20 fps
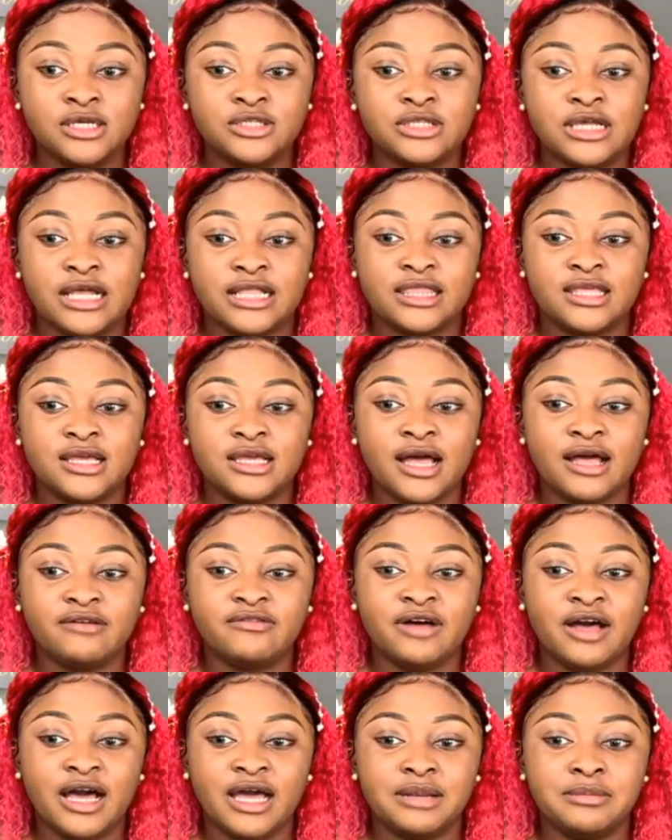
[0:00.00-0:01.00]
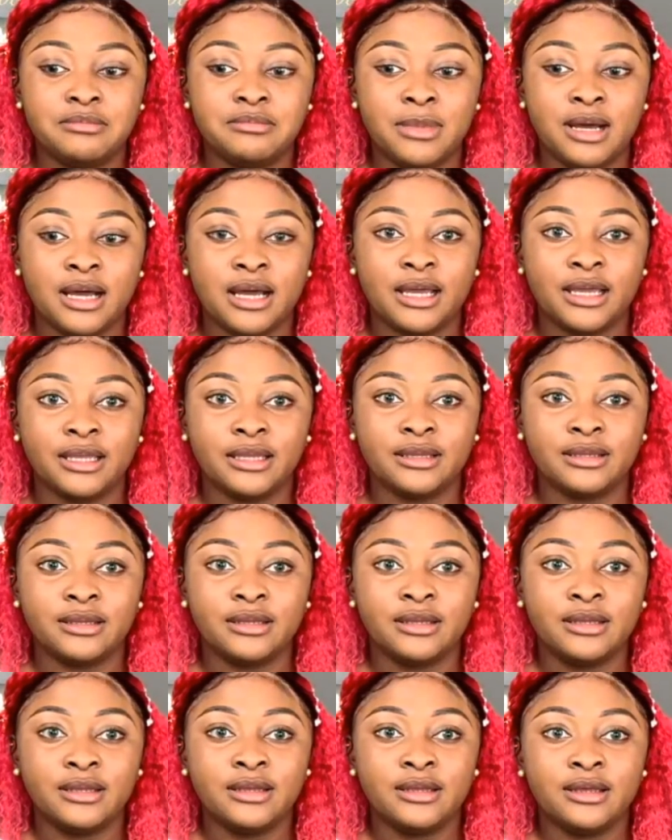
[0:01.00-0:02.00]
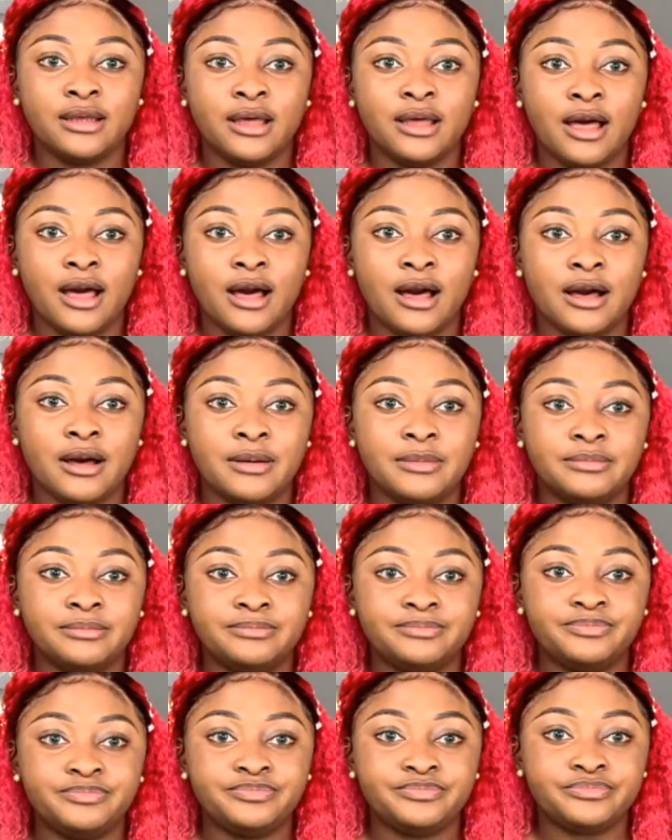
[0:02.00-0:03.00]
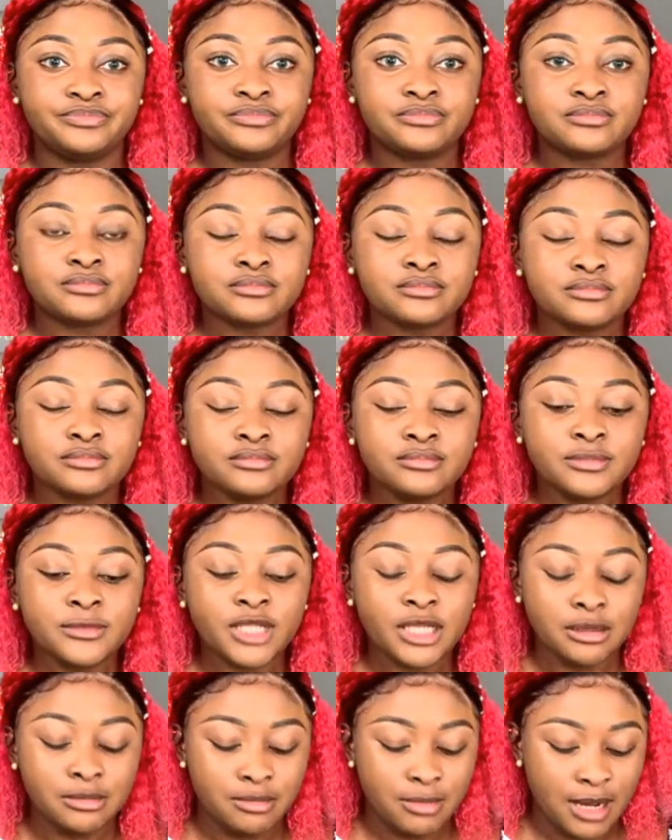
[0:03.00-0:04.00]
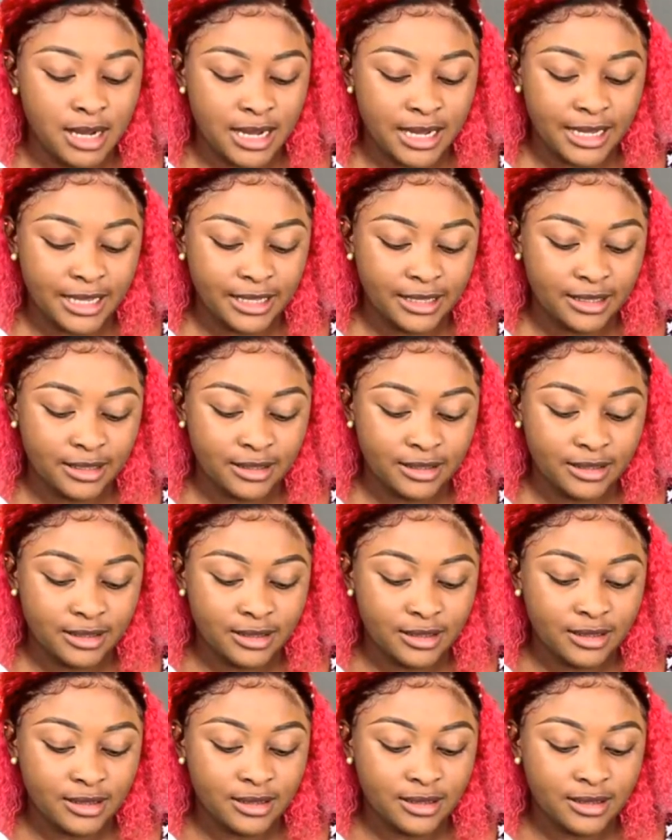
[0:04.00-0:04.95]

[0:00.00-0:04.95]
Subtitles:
So I think I've had my um my